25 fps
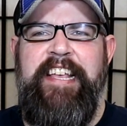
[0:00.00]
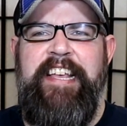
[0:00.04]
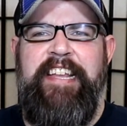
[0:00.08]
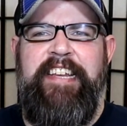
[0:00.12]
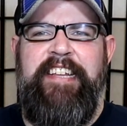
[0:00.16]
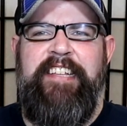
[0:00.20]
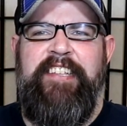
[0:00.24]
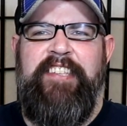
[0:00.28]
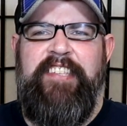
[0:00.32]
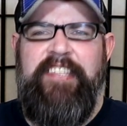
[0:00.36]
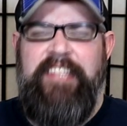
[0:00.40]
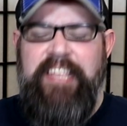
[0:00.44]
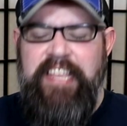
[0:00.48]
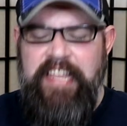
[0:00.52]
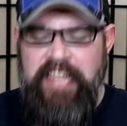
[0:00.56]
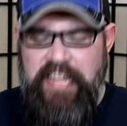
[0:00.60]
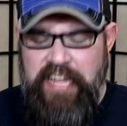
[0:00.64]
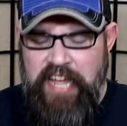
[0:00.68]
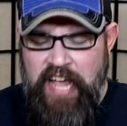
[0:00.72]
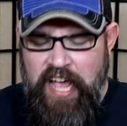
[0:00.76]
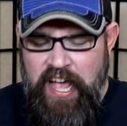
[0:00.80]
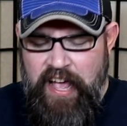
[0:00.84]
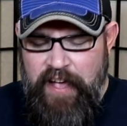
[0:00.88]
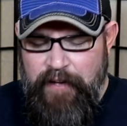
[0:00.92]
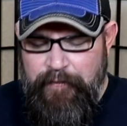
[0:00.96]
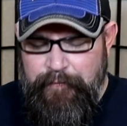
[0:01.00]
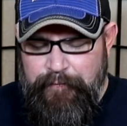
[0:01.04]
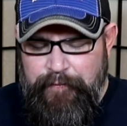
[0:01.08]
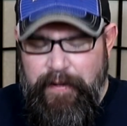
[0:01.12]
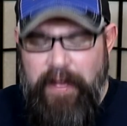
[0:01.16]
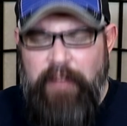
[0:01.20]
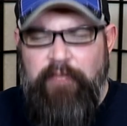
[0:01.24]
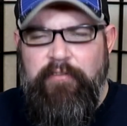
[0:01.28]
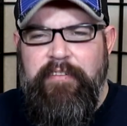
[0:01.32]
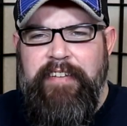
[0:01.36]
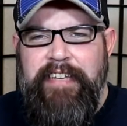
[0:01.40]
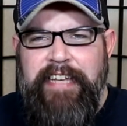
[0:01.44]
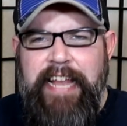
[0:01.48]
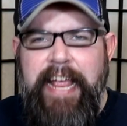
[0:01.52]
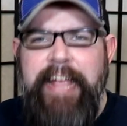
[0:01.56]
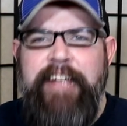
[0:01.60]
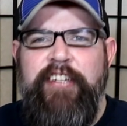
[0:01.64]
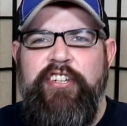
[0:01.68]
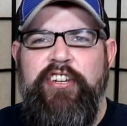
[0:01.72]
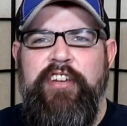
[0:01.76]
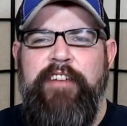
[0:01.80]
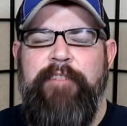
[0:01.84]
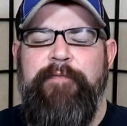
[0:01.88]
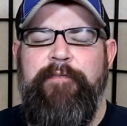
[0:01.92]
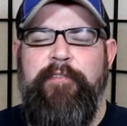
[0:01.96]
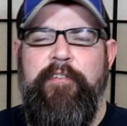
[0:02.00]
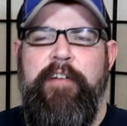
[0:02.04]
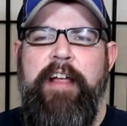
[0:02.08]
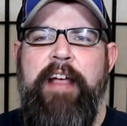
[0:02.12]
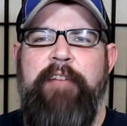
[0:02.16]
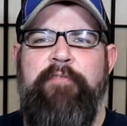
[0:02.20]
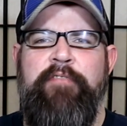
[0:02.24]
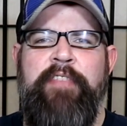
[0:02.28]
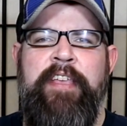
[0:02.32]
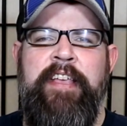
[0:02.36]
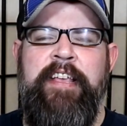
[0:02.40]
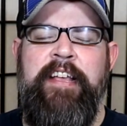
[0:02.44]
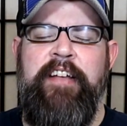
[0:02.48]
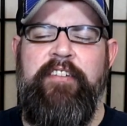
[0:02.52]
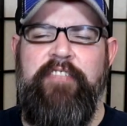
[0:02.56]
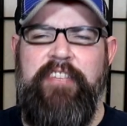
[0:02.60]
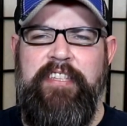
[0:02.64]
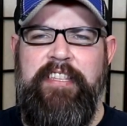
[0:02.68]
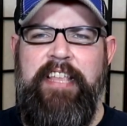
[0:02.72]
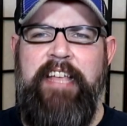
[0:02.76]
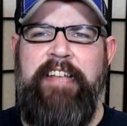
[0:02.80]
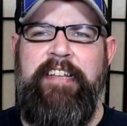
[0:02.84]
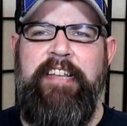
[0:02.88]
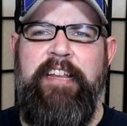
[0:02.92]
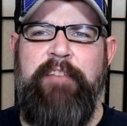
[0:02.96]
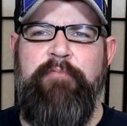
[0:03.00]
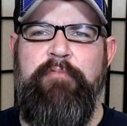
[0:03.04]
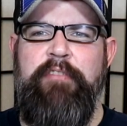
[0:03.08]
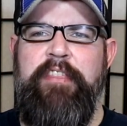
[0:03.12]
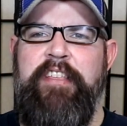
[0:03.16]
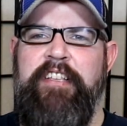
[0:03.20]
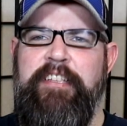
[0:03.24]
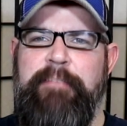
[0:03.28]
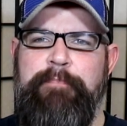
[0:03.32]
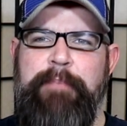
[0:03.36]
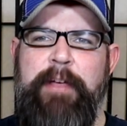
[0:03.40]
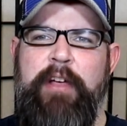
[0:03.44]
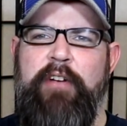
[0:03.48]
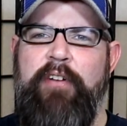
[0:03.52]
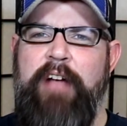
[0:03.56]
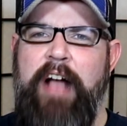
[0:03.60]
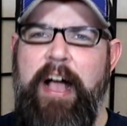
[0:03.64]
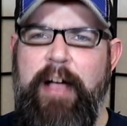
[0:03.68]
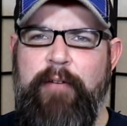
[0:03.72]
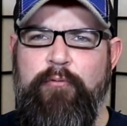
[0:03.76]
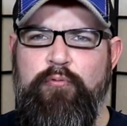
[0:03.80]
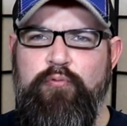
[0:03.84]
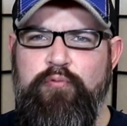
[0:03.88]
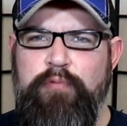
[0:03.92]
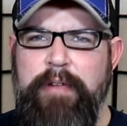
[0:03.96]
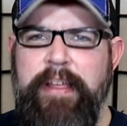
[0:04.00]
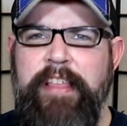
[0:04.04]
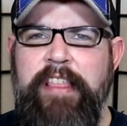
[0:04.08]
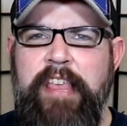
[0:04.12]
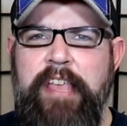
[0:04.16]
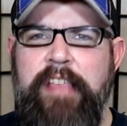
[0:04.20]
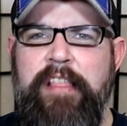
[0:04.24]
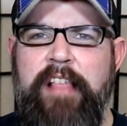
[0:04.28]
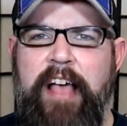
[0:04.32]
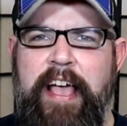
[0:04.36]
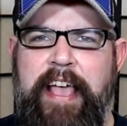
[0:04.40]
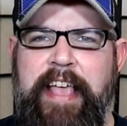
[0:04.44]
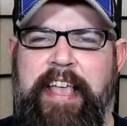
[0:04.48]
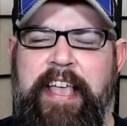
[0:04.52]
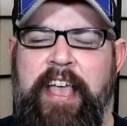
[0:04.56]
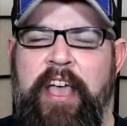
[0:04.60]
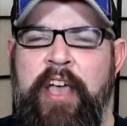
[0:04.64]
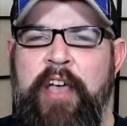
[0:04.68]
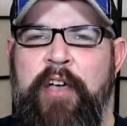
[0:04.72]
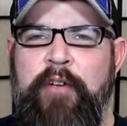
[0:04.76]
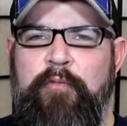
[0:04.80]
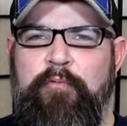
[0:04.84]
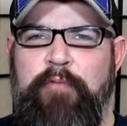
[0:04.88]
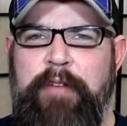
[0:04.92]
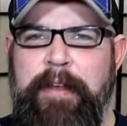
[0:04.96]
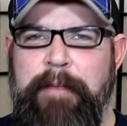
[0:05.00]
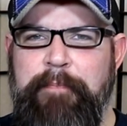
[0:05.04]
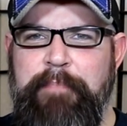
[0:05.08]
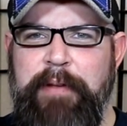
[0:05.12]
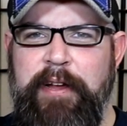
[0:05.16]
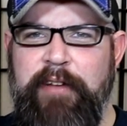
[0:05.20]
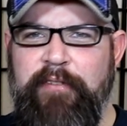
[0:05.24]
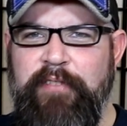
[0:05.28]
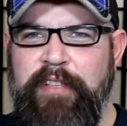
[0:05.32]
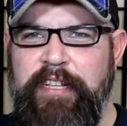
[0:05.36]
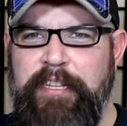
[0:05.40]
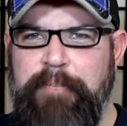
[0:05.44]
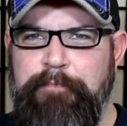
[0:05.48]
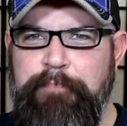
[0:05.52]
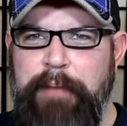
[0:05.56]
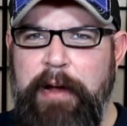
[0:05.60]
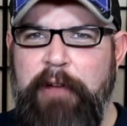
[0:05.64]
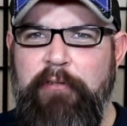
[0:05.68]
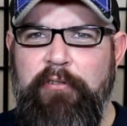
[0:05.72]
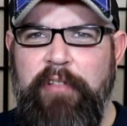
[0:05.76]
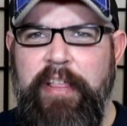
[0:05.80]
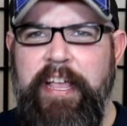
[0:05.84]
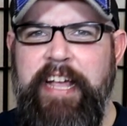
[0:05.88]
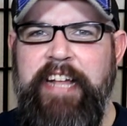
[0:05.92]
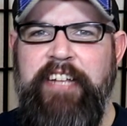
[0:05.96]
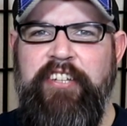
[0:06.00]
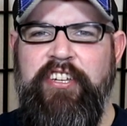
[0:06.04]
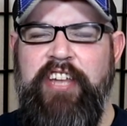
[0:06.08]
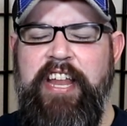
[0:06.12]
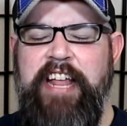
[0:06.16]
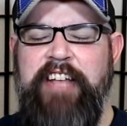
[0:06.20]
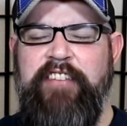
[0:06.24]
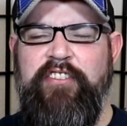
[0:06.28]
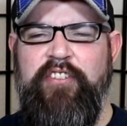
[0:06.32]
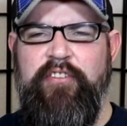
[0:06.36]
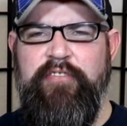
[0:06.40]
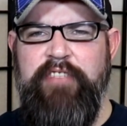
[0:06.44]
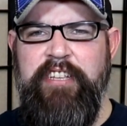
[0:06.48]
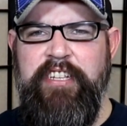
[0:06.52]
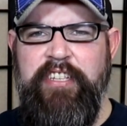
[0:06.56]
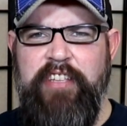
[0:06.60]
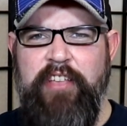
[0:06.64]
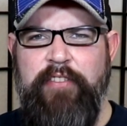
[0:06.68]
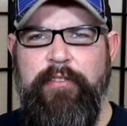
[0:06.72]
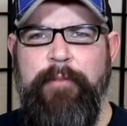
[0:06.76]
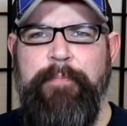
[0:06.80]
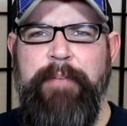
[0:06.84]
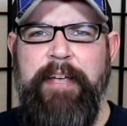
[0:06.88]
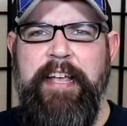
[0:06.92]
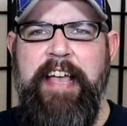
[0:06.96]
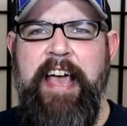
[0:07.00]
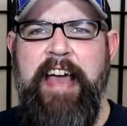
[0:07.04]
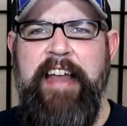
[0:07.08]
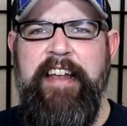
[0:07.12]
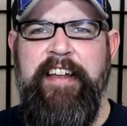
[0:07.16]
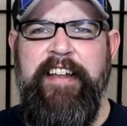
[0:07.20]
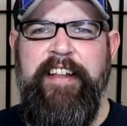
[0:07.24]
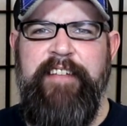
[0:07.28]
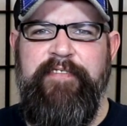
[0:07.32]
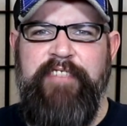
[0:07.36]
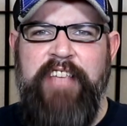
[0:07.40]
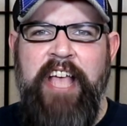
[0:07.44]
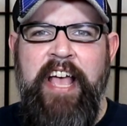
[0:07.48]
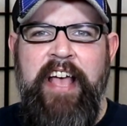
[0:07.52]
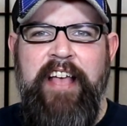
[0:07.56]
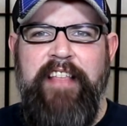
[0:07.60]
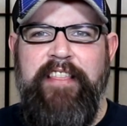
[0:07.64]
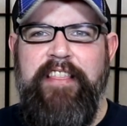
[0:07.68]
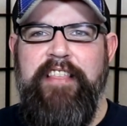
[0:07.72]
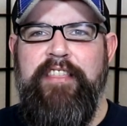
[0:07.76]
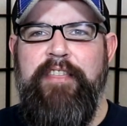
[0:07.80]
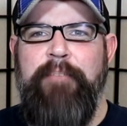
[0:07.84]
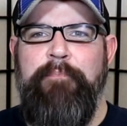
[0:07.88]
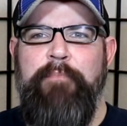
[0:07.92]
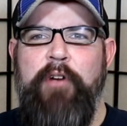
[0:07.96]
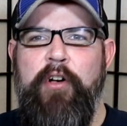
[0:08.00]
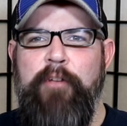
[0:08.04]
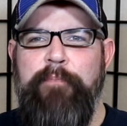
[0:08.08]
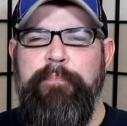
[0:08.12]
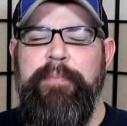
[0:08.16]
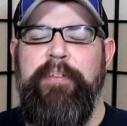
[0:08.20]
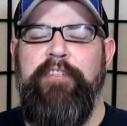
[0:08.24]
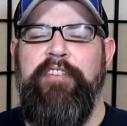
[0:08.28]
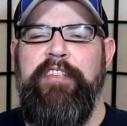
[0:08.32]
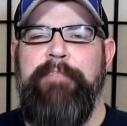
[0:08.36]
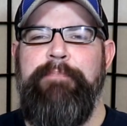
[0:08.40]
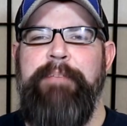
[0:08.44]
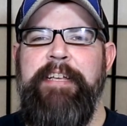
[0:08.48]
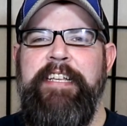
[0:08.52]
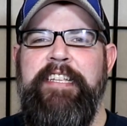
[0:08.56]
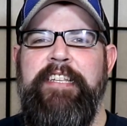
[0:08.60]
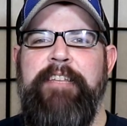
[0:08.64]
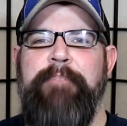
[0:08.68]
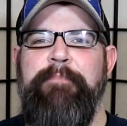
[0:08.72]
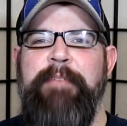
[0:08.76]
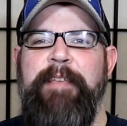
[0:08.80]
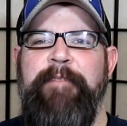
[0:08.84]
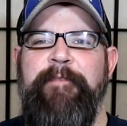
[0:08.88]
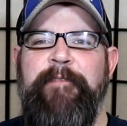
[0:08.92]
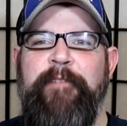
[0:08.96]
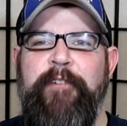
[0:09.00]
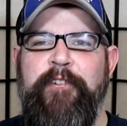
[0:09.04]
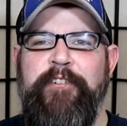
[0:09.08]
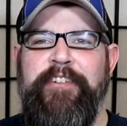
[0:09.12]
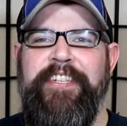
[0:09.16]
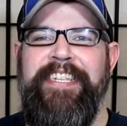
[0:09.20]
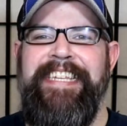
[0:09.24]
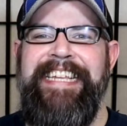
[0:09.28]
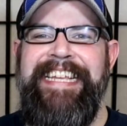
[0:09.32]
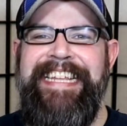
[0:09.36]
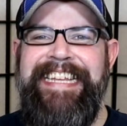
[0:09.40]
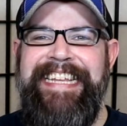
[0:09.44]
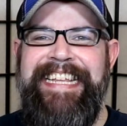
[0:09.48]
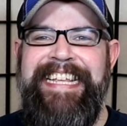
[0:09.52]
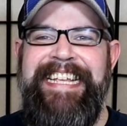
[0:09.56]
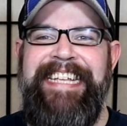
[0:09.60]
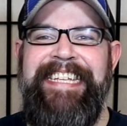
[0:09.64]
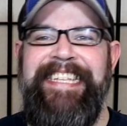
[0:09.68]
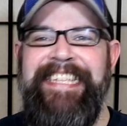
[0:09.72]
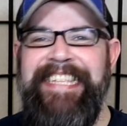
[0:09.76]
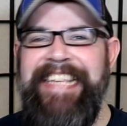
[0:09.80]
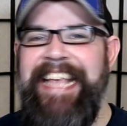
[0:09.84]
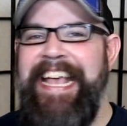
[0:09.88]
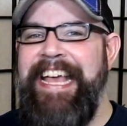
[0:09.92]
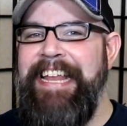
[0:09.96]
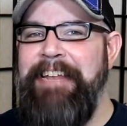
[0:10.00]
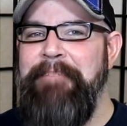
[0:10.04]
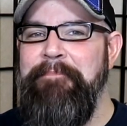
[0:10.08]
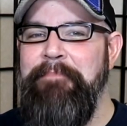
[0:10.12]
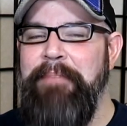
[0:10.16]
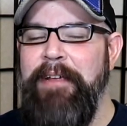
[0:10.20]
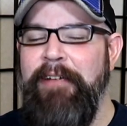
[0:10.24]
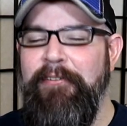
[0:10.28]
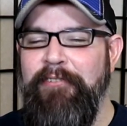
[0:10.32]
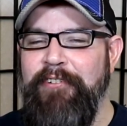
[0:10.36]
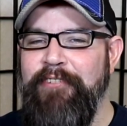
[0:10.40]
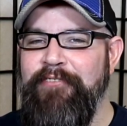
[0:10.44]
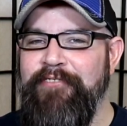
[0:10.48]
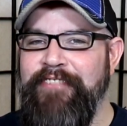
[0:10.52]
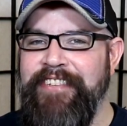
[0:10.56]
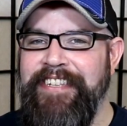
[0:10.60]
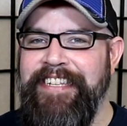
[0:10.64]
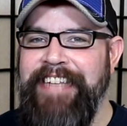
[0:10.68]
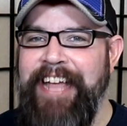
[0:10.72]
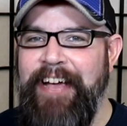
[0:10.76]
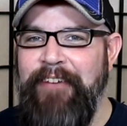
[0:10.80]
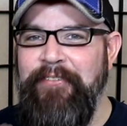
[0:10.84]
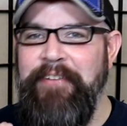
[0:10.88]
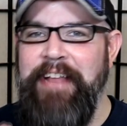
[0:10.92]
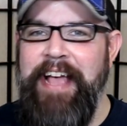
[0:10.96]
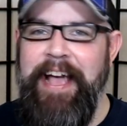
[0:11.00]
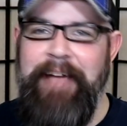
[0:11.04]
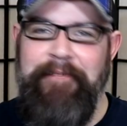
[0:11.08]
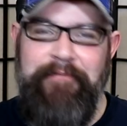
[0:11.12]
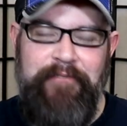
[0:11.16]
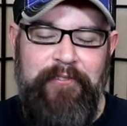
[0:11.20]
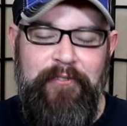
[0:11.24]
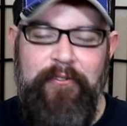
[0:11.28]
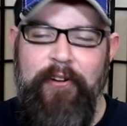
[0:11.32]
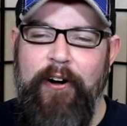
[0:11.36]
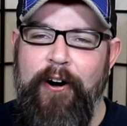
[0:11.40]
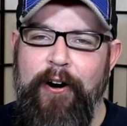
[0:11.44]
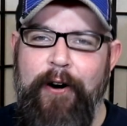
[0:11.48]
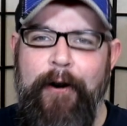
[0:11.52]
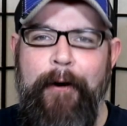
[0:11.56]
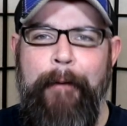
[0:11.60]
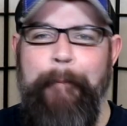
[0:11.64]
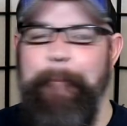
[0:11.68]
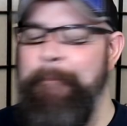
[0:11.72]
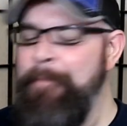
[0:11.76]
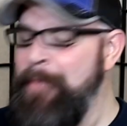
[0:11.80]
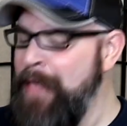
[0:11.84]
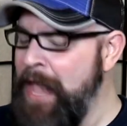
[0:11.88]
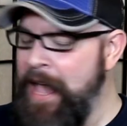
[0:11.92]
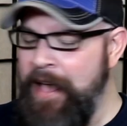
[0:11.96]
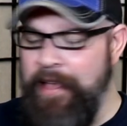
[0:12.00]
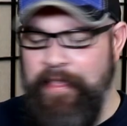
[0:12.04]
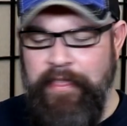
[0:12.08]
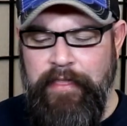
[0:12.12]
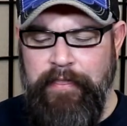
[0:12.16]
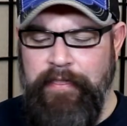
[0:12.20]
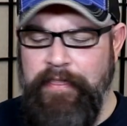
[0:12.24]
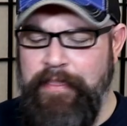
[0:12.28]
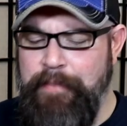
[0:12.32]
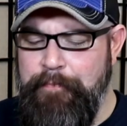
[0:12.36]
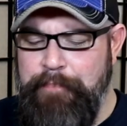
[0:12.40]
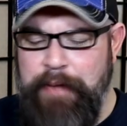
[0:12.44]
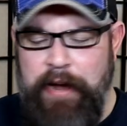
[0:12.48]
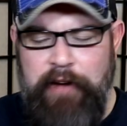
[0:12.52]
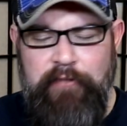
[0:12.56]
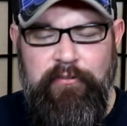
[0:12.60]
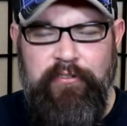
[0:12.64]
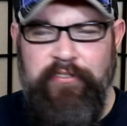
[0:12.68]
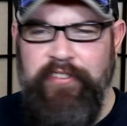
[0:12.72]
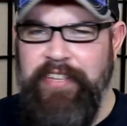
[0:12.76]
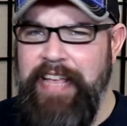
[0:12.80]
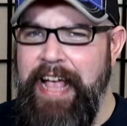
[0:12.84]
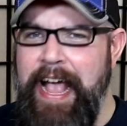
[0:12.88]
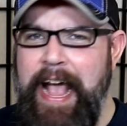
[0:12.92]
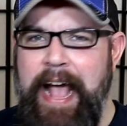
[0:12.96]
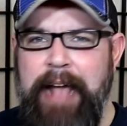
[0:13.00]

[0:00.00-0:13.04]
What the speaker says: It is the foundation for everything else they did with this beer. I really like when a beer that's barrel-aged, has all these other big additives, that the malt bill speaks to me first. It is an Imperial Stout after all. The barrel's